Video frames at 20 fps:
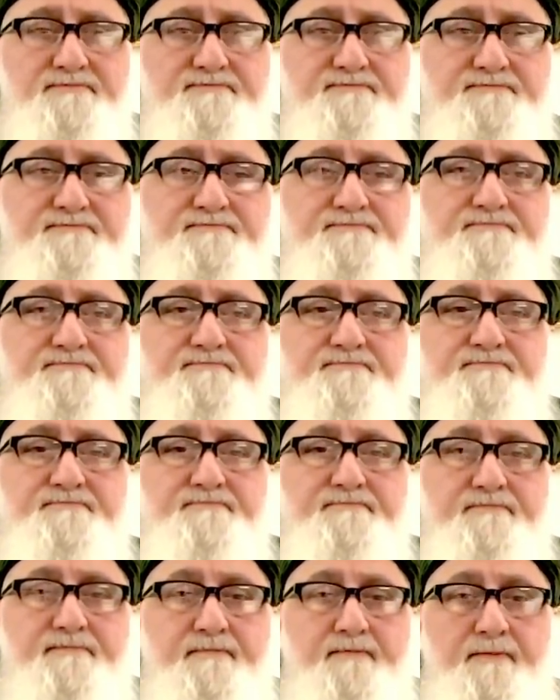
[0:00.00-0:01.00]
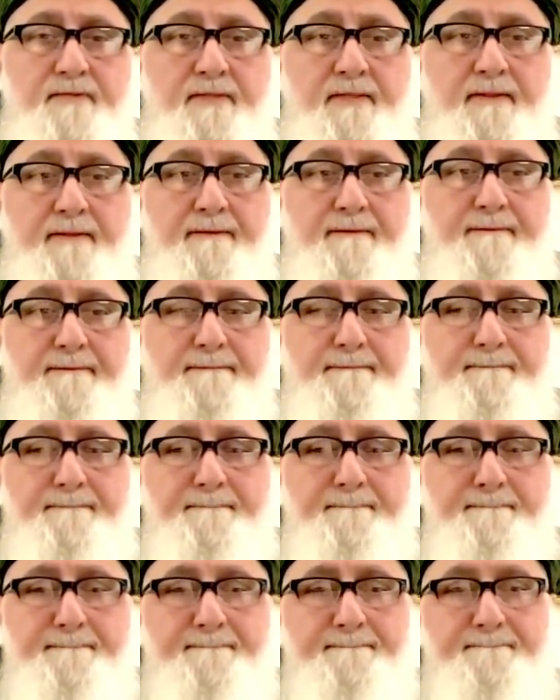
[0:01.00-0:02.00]

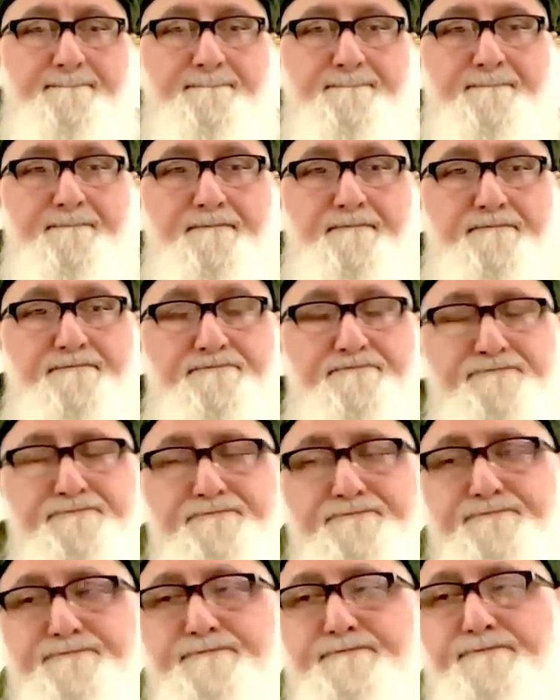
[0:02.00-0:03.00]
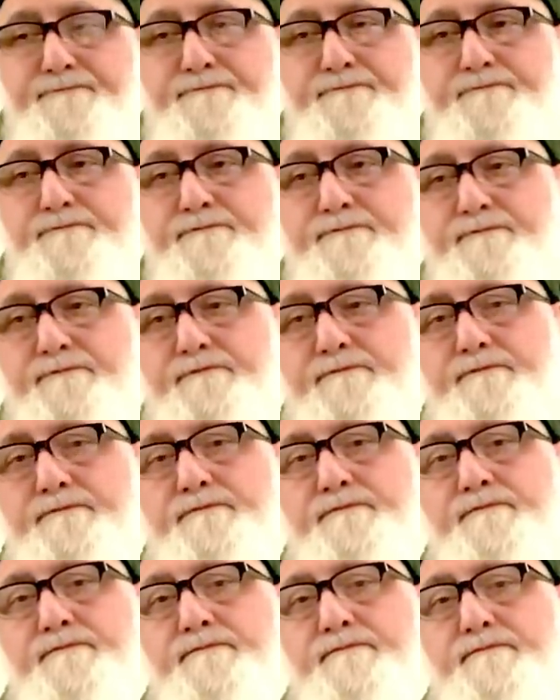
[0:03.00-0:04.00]

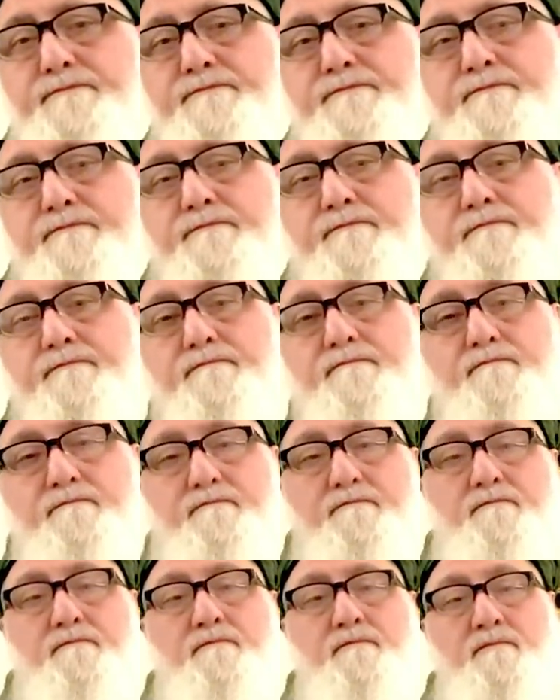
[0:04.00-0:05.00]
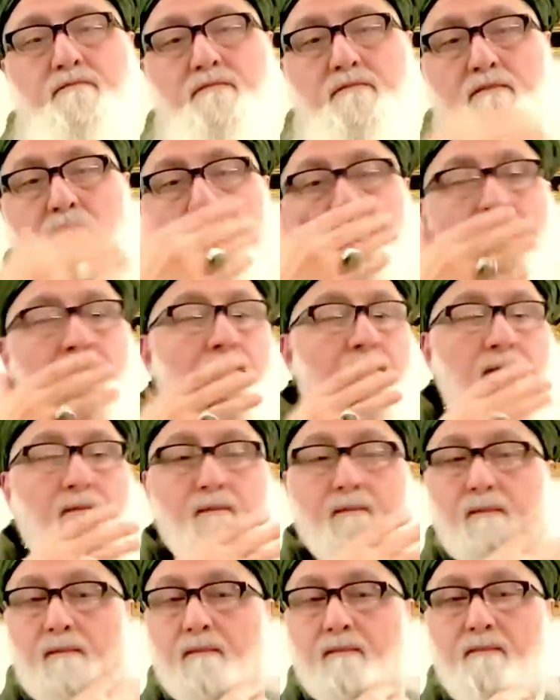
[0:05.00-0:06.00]

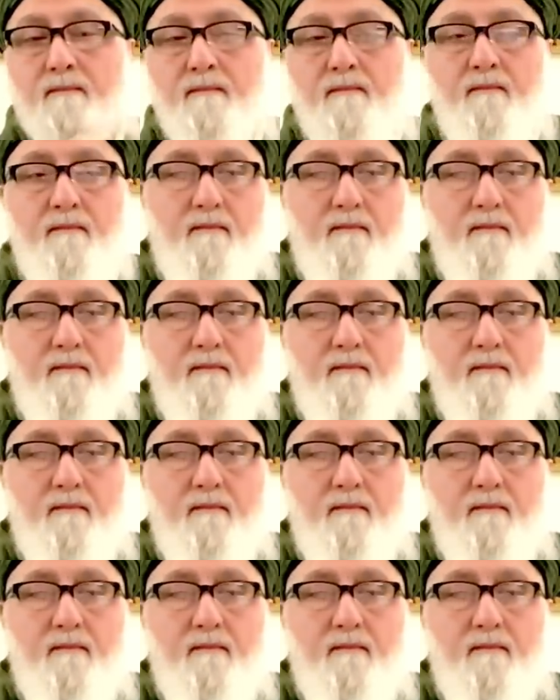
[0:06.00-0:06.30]
Nothing is said.